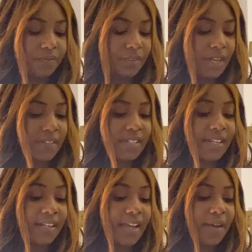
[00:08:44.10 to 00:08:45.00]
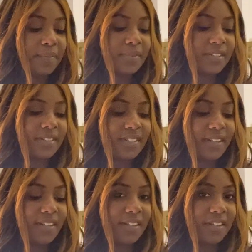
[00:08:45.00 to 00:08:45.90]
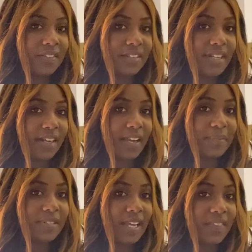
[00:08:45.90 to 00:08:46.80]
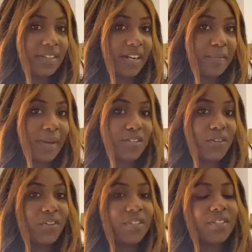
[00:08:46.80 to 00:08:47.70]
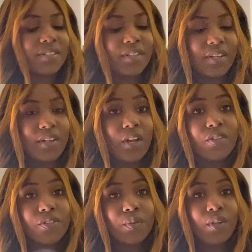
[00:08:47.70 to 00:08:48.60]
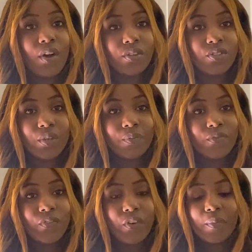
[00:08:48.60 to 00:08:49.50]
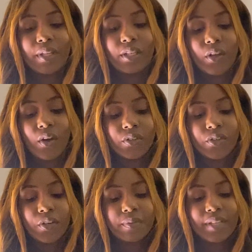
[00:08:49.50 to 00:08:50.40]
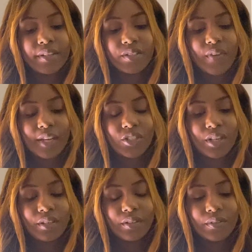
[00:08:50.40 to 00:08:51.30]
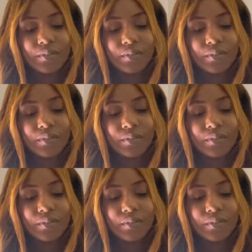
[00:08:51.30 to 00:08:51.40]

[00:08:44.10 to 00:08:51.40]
Yeah, the Ten of Cups. The Ten of Cups and the Ten of Pentacles. So long-term fulfillment, long-term satisfaction.